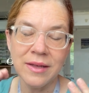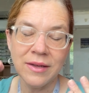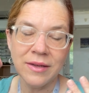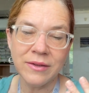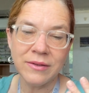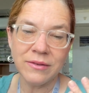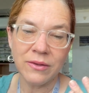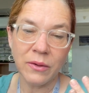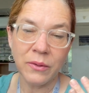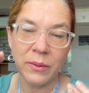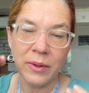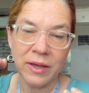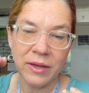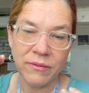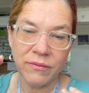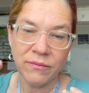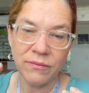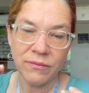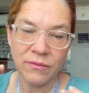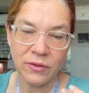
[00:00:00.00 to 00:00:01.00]
So
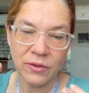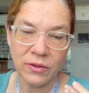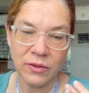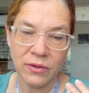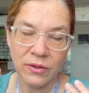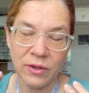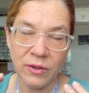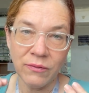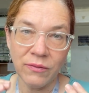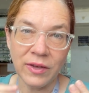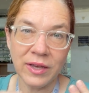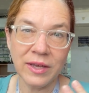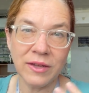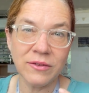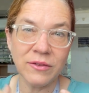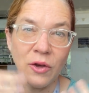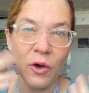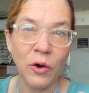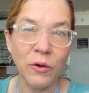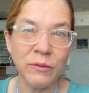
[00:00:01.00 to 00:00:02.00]
if, if it gets
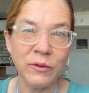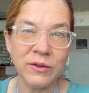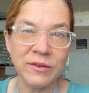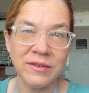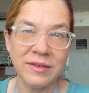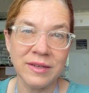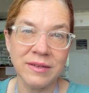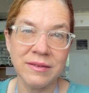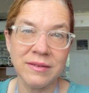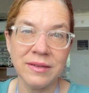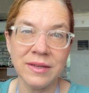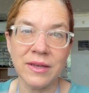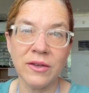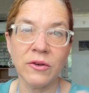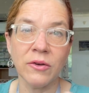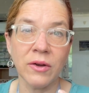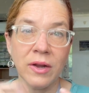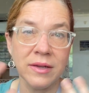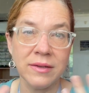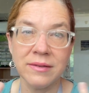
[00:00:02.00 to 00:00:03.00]
over 60,
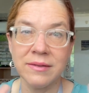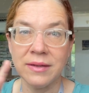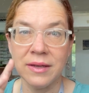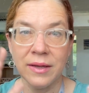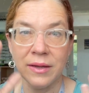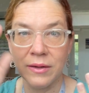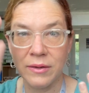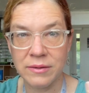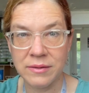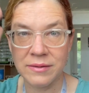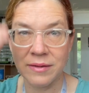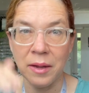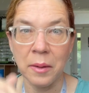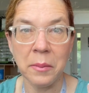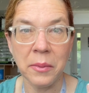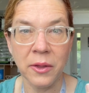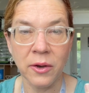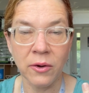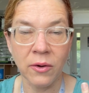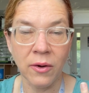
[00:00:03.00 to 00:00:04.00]
you're not seeing some
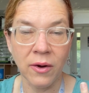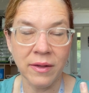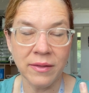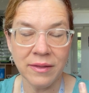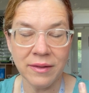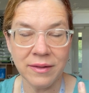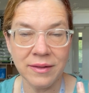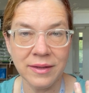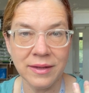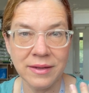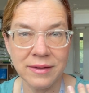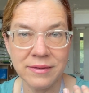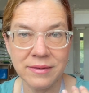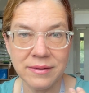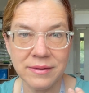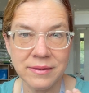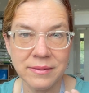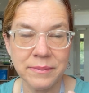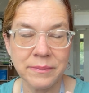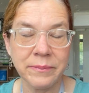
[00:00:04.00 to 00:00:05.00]
that are on the
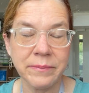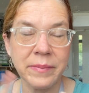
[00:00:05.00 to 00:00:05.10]
list.